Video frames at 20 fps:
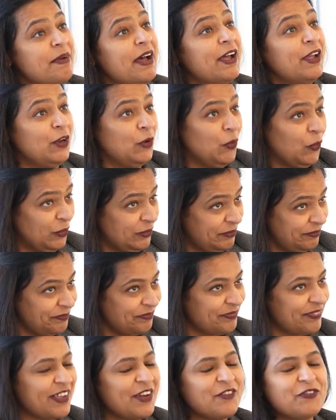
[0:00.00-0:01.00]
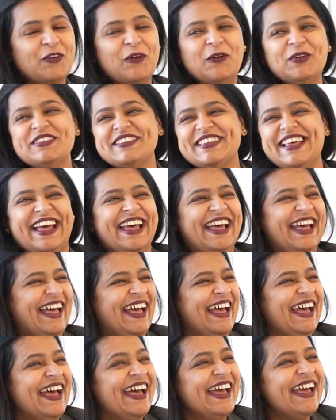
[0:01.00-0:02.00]
my loan, of course.
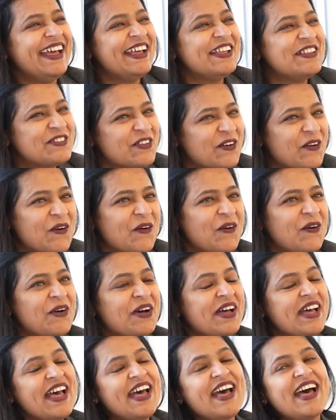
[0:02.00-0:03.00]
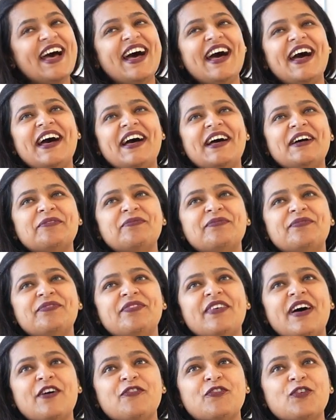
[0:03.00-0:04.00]
So,
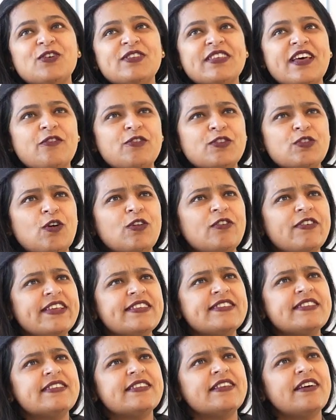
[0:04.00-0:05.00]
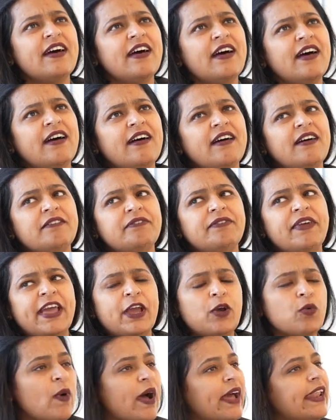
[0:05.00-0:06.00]
of course, I was always
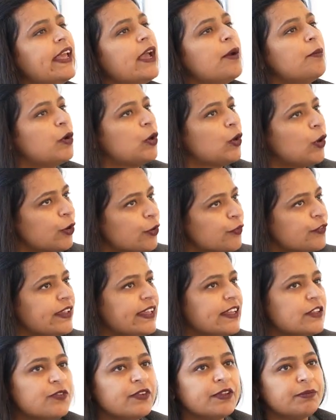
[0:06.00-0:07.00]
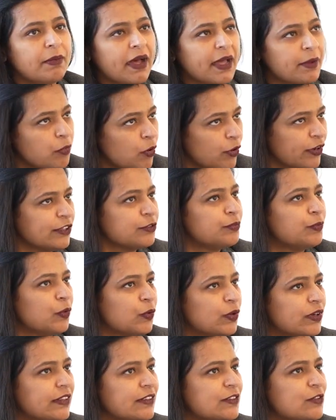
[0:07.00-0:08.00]
inquiring about a lot of things with my mortgage
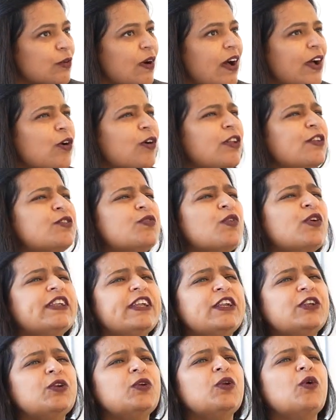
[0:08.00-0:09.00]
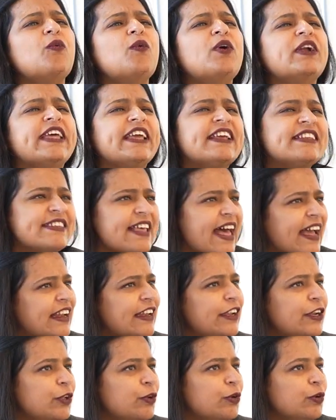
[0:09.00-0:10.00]
broker. So I always wanted to know what
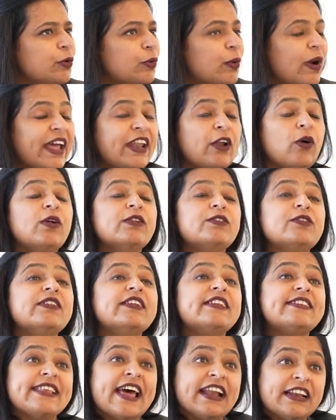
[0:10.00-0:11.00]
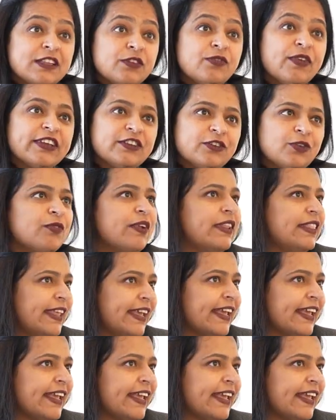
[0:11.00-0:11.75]
exactly do you do, and also the satisfaction when